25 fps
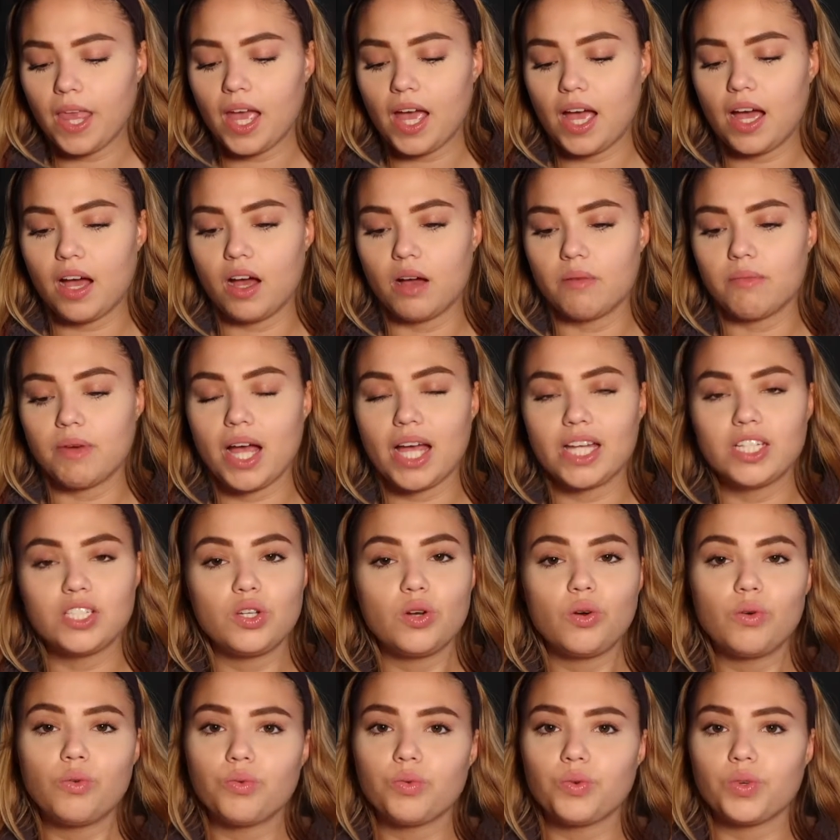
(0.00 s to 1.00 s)
I
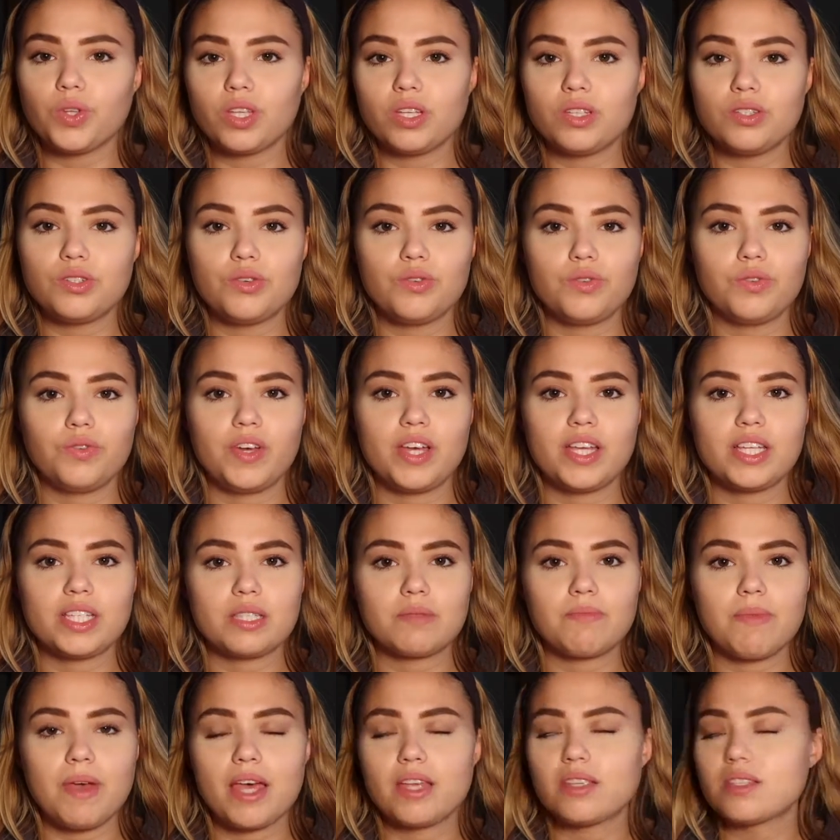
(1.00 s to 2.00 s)
don't really do
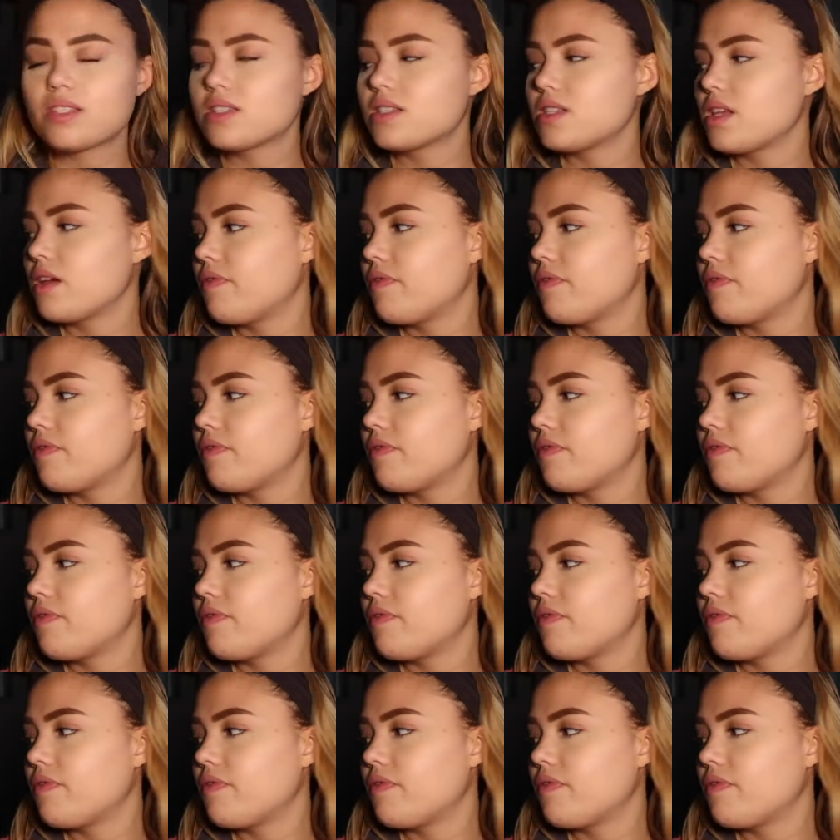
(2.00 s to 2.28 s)
face masks.